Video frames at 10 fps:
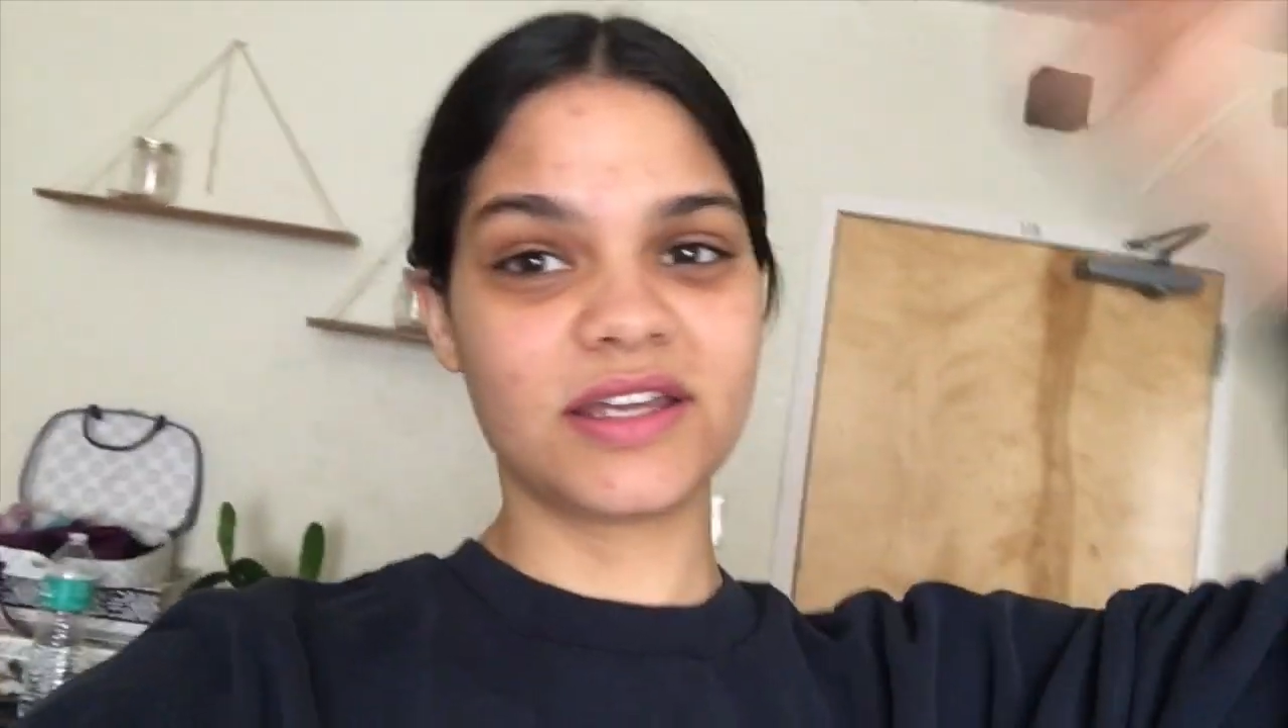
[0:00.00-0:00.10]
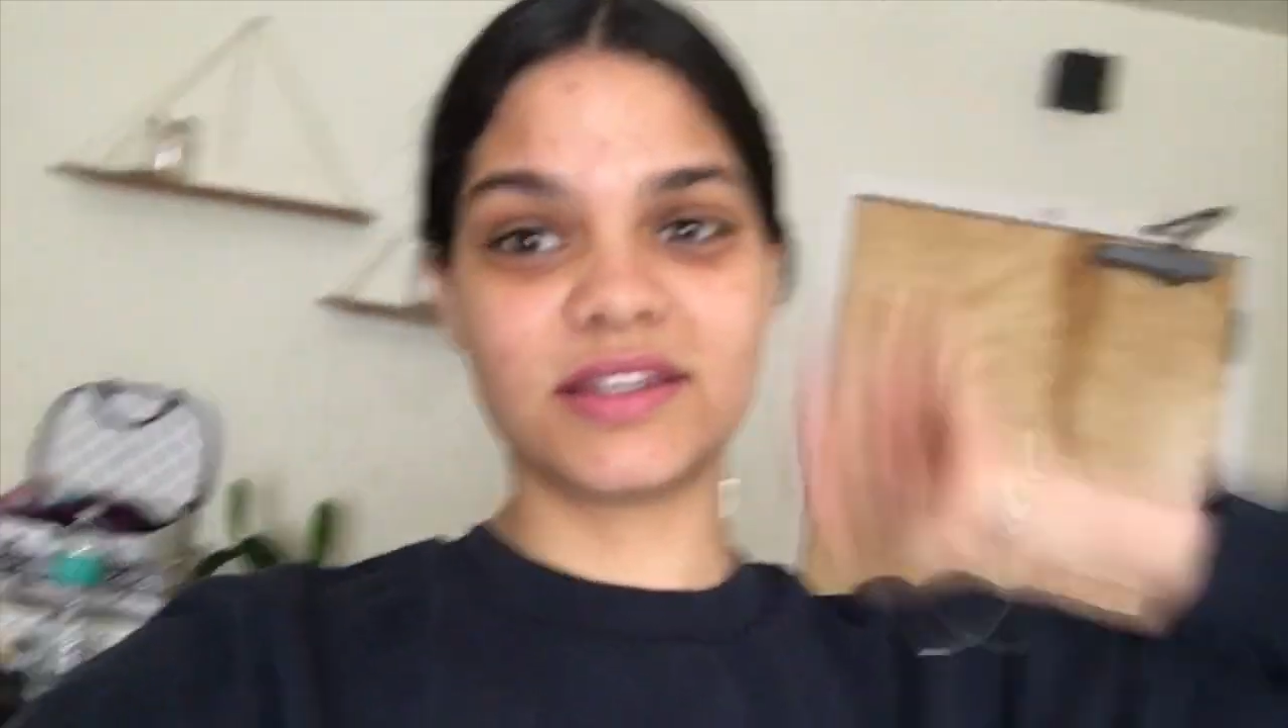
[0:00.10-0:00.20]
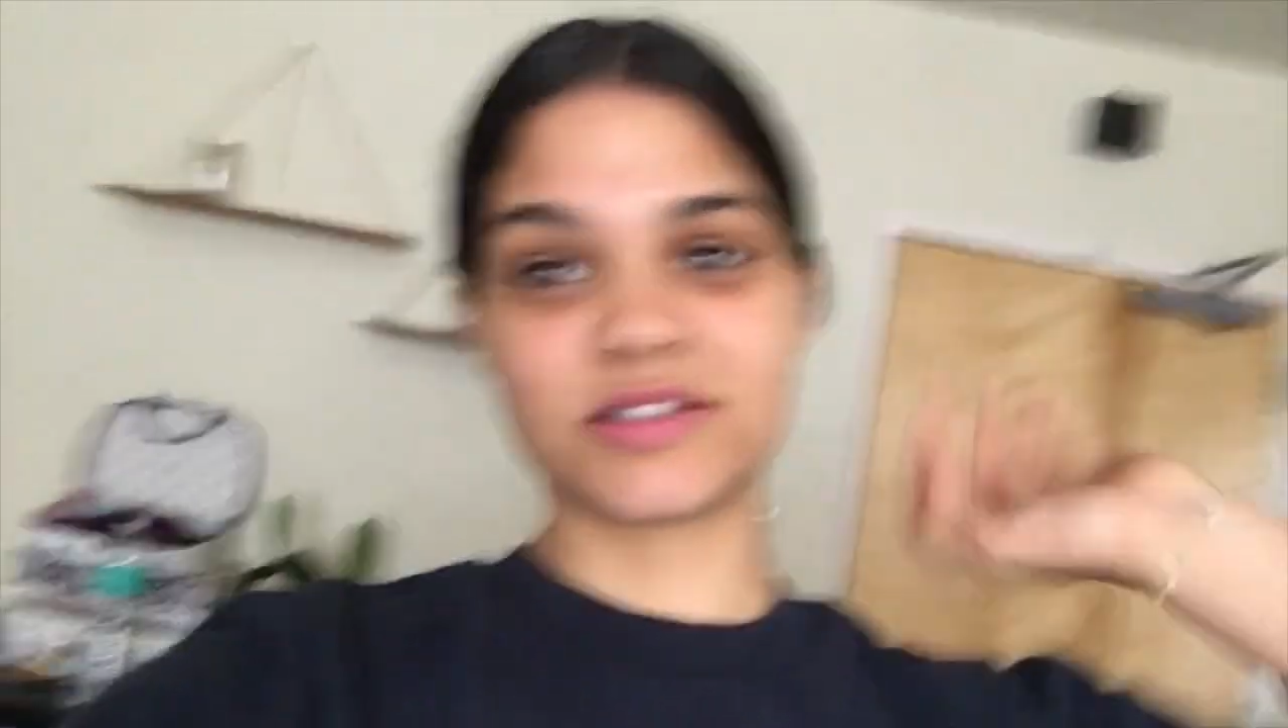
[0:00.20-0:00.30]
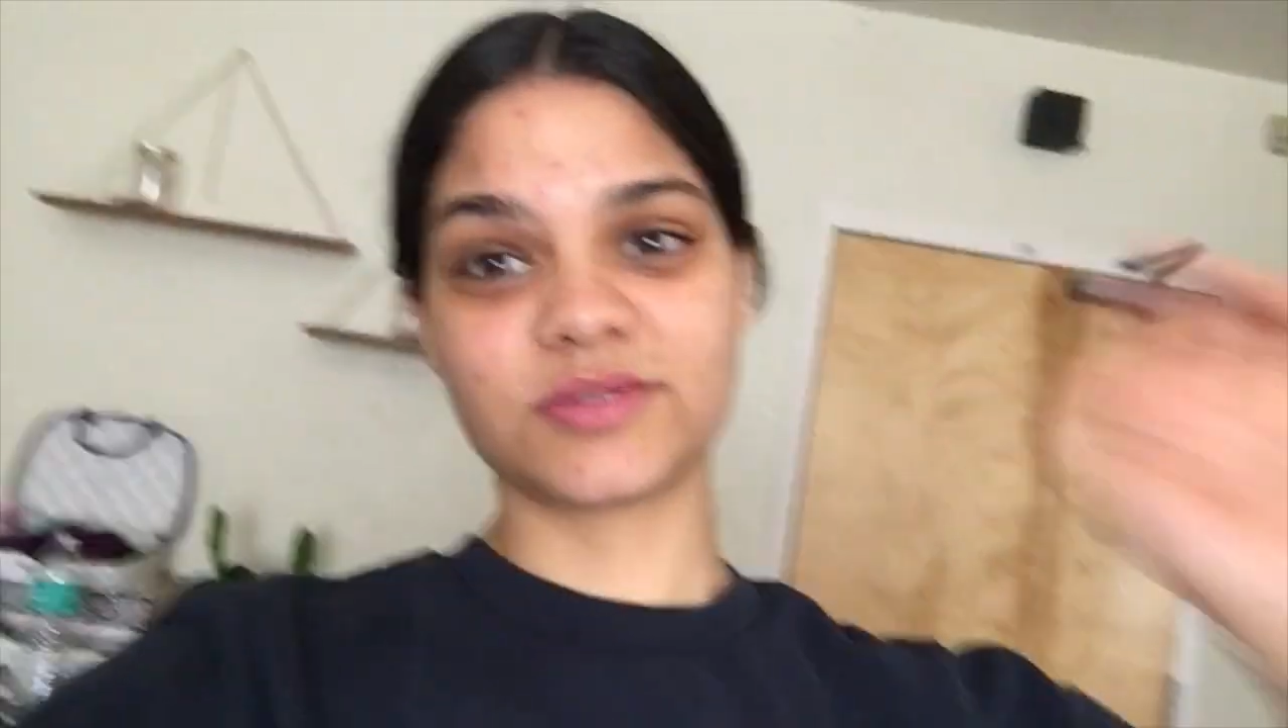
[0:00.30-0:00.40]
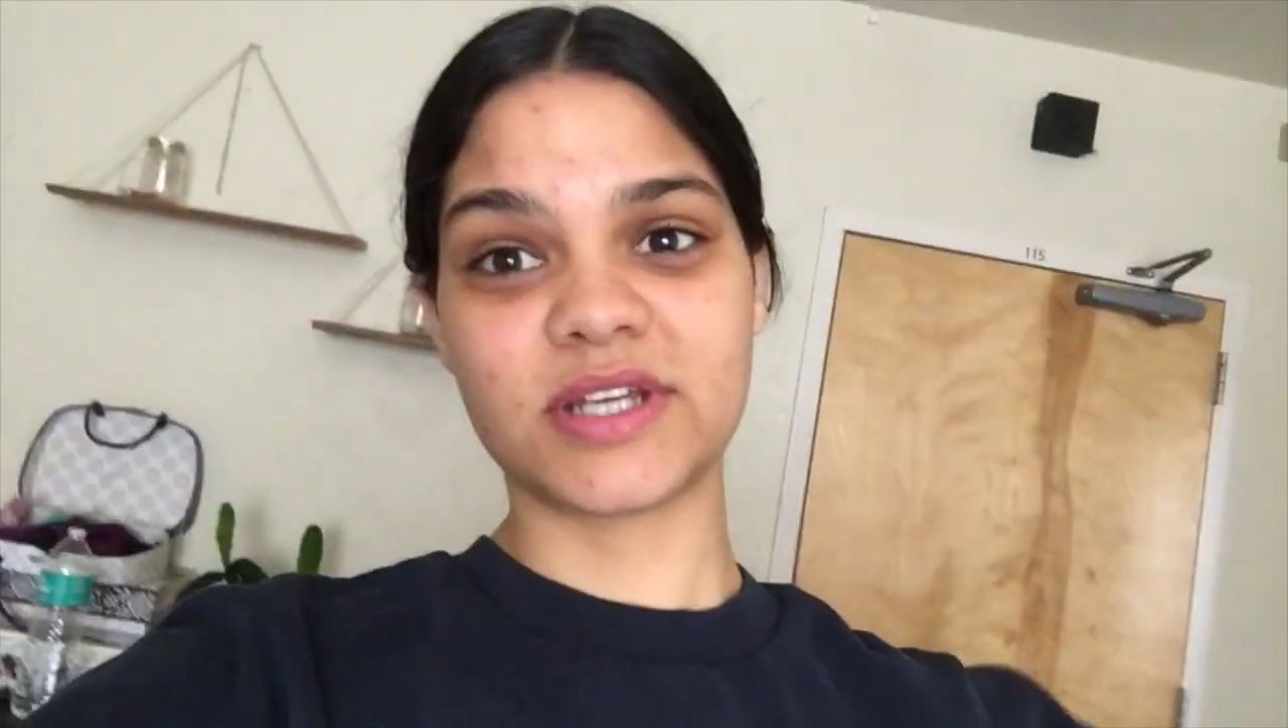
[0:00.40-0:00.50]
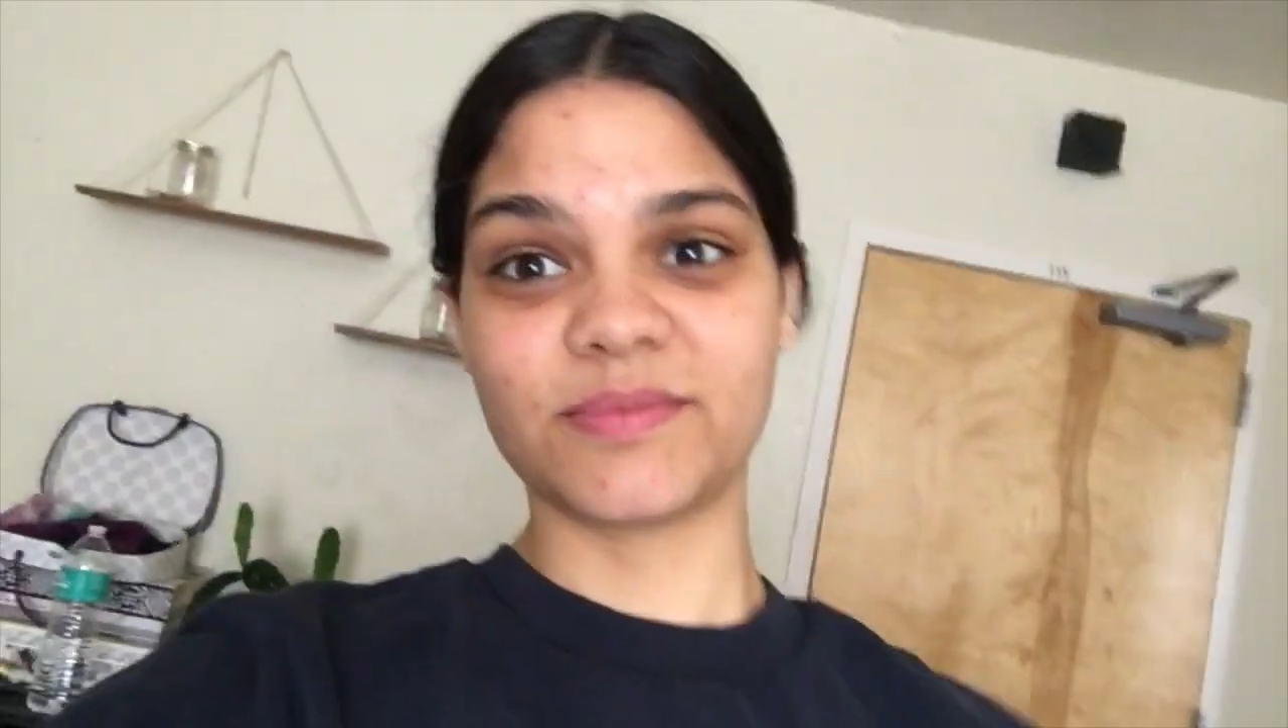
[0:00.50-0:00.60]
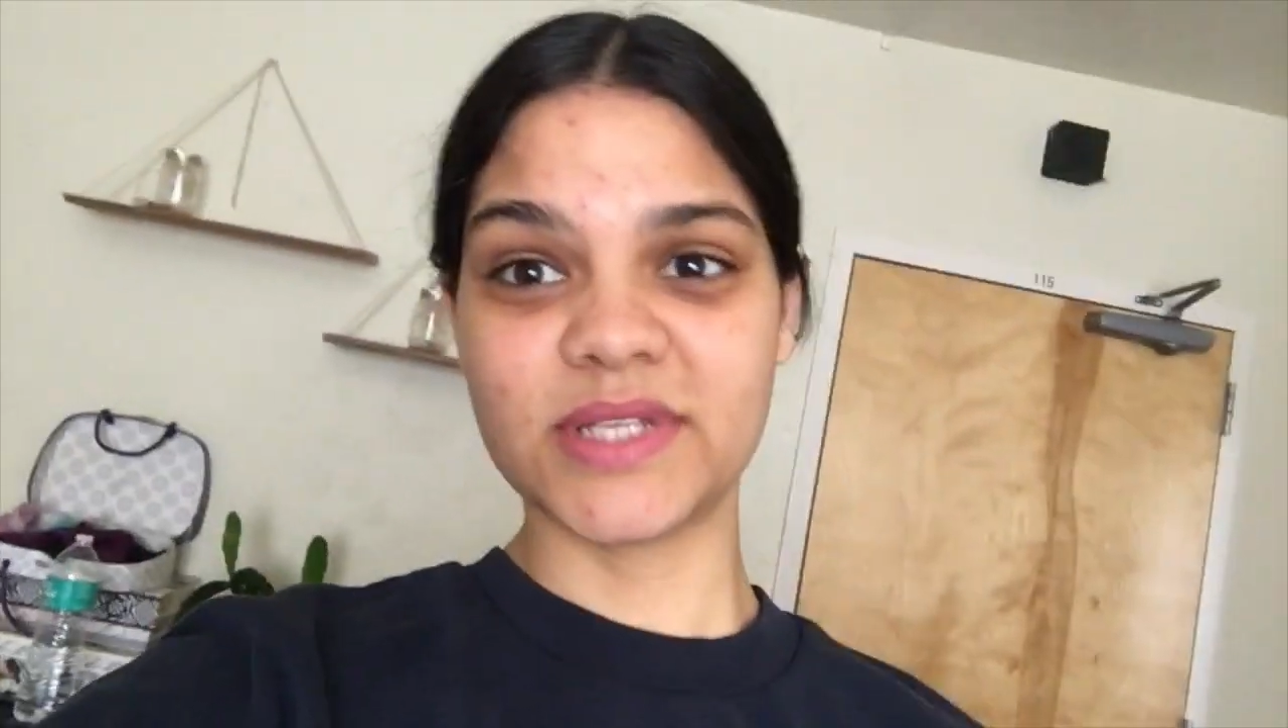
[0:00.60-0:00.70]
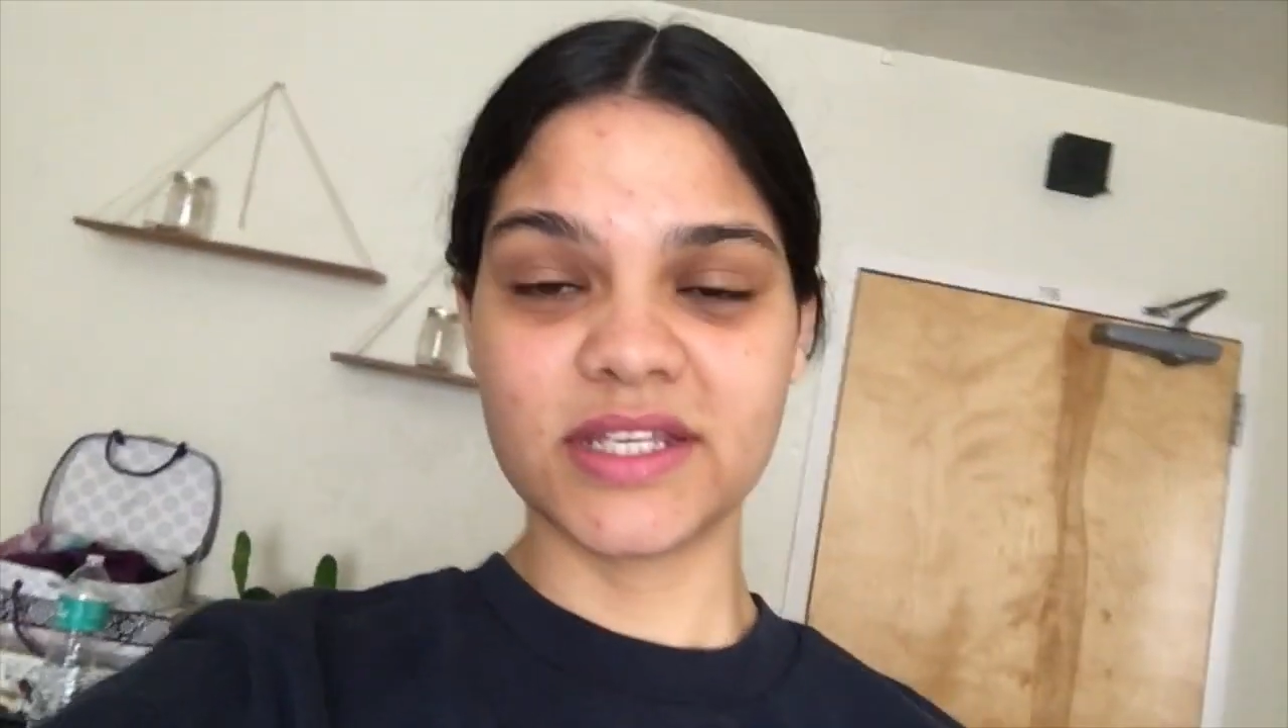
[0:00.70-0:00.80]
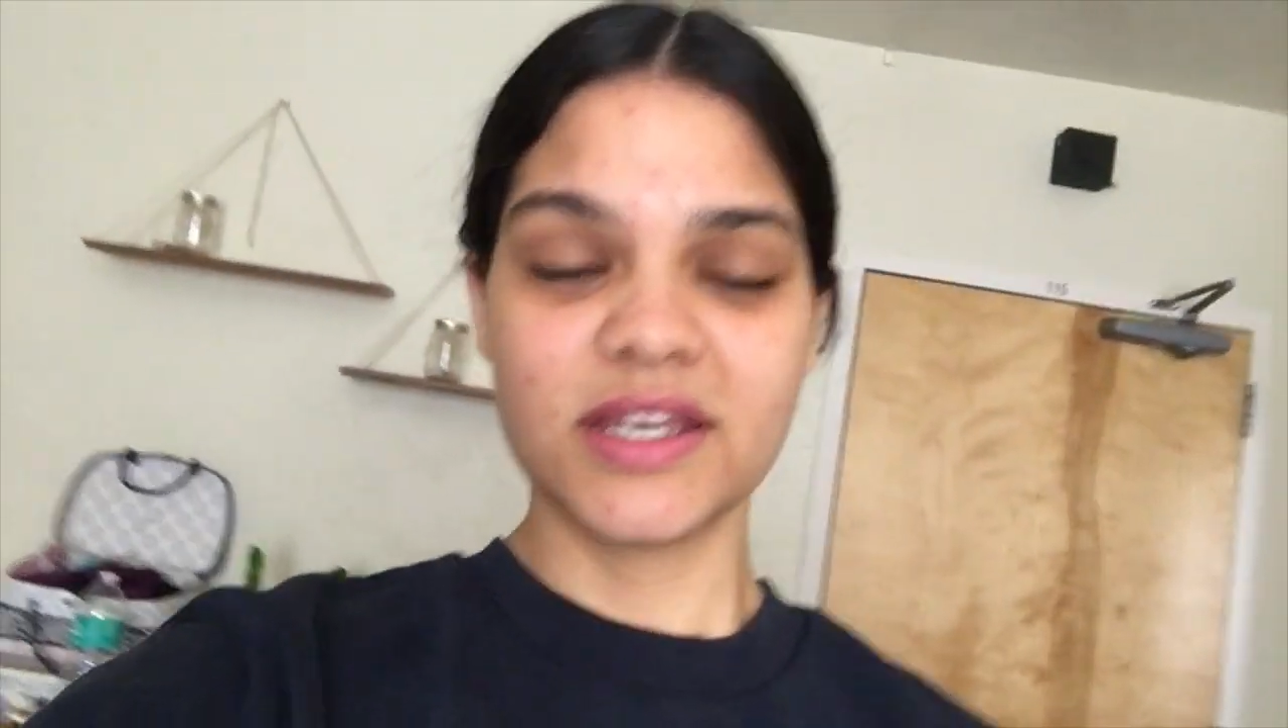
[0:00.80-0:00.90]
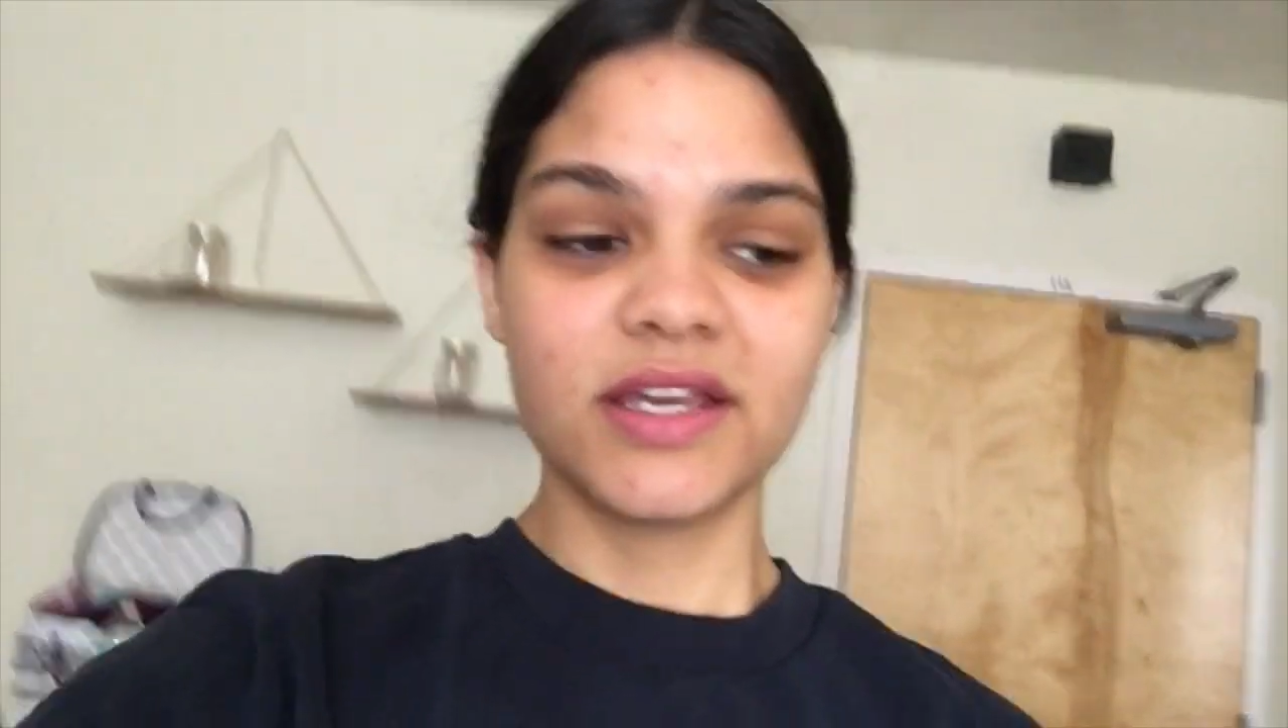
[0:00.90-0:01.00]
and that's what time it